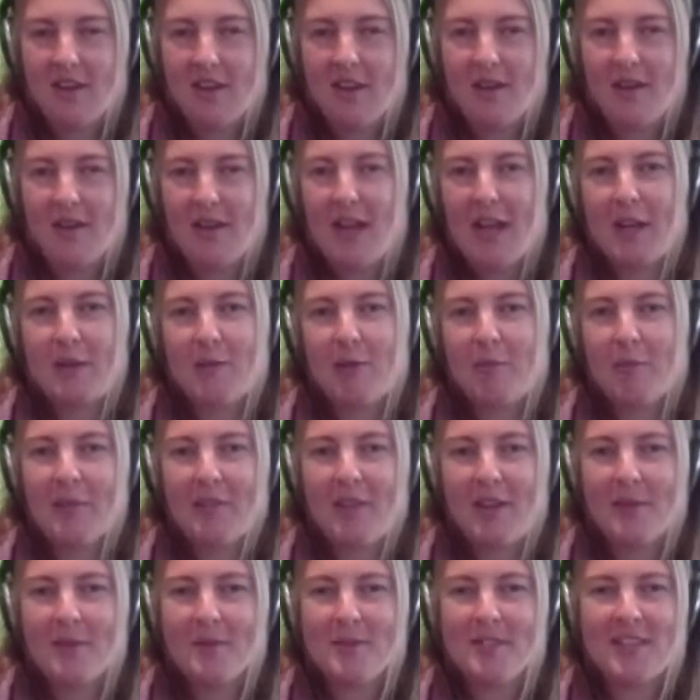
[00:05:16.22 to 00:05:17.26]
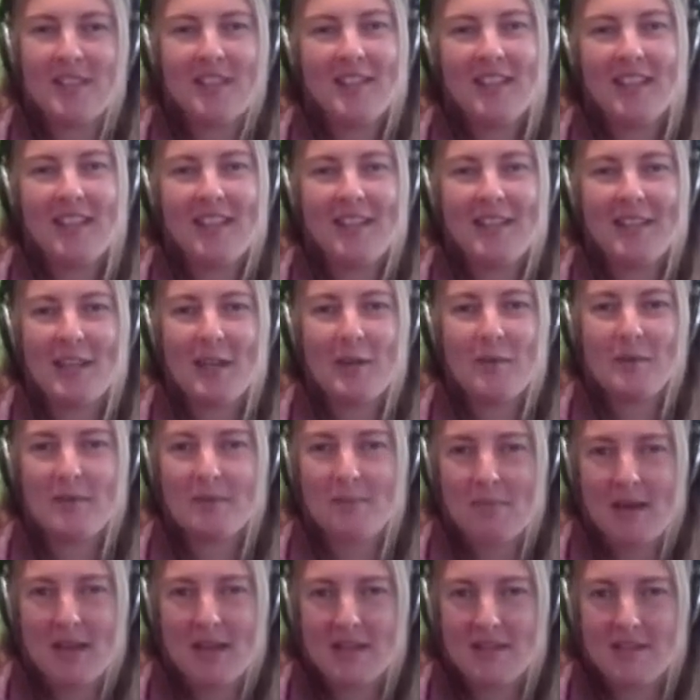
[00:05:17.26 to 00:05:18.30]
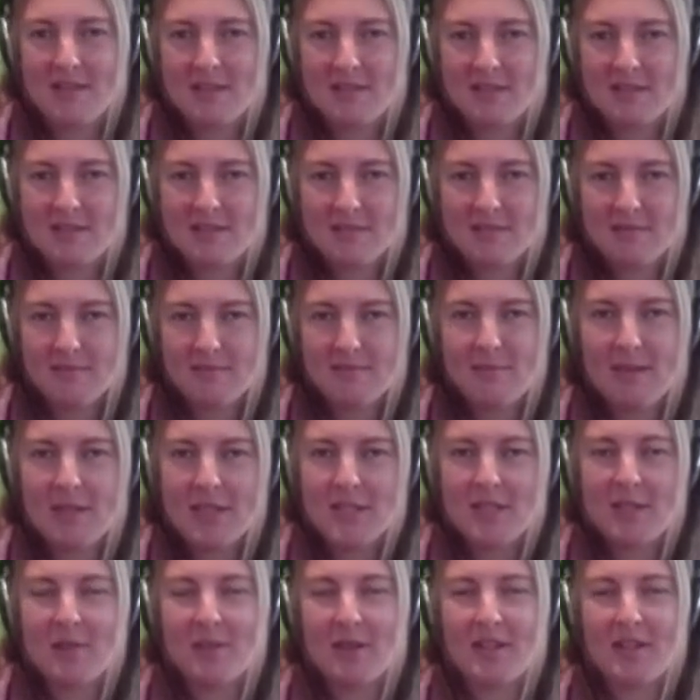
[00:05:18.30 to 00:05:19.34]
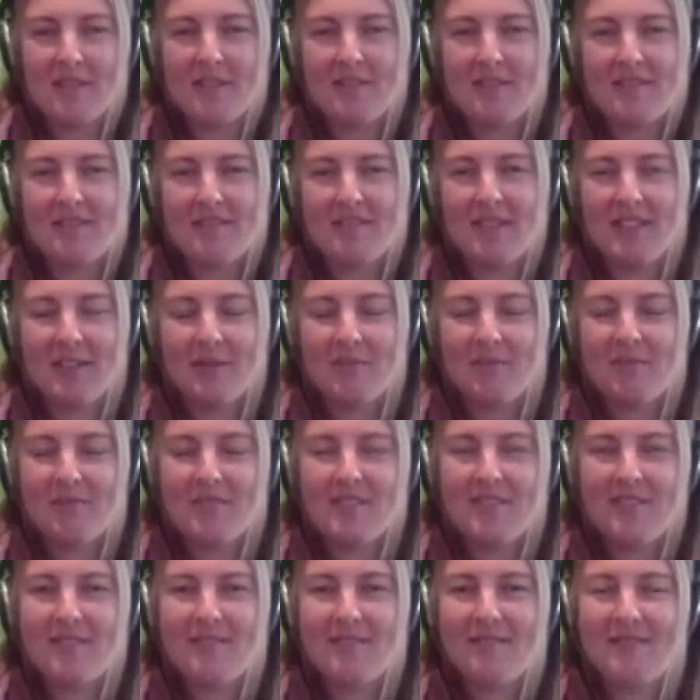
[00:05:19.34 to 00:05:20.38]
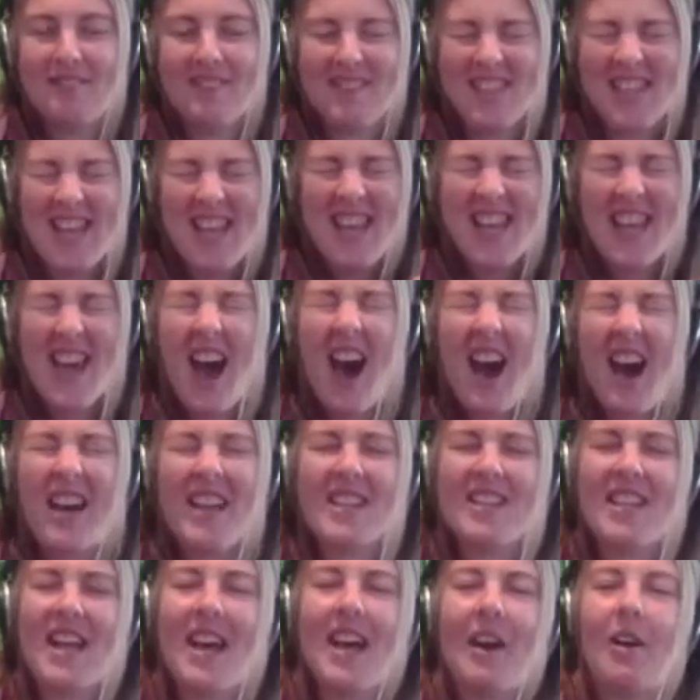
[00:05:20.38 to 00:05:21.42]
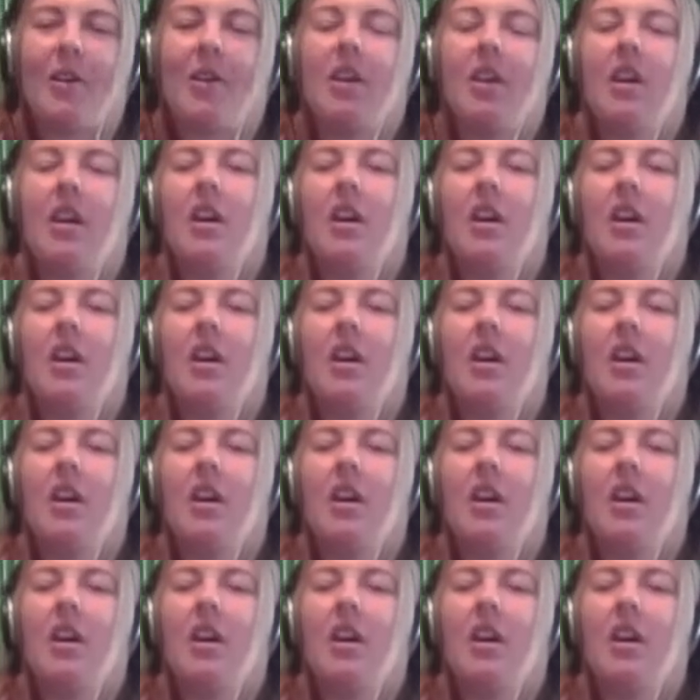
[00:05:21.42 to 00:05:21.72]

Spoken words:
Anyone with OCD knows mess makes you want to, tear your eyes out.